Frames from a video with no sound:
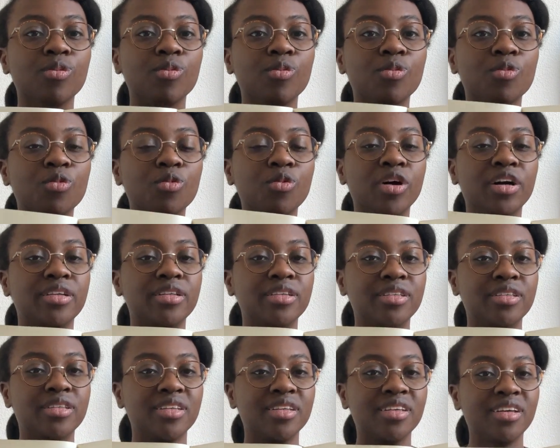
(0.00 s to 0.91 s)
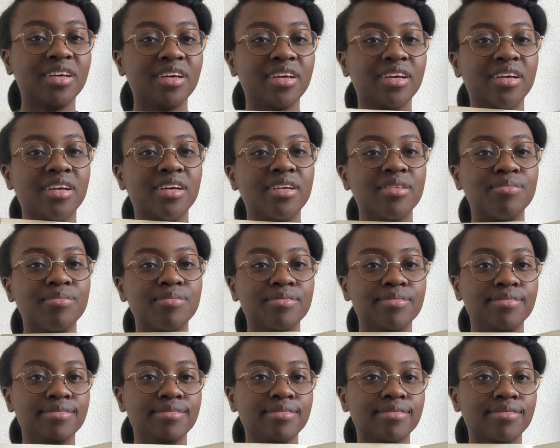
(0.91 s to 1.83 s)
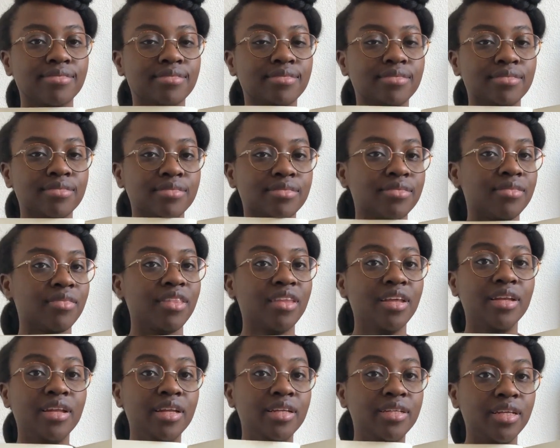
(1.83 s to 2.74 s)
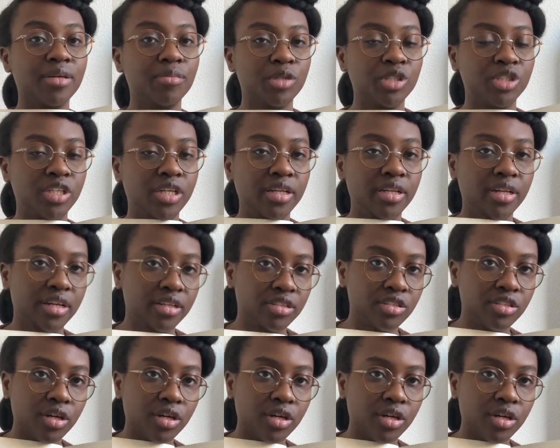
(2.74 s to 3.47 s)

what the knitting machine is.